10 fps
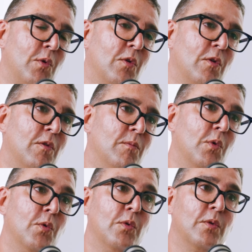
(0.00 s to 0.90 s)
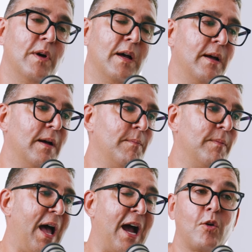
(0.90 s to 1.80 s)
or more
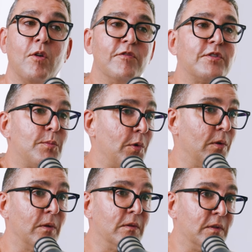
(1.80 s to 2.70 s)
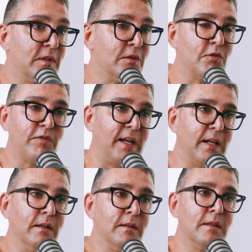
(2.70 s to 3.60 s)
uncomfortable to
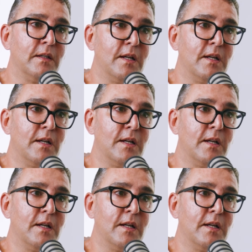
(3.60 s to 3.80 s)
feel.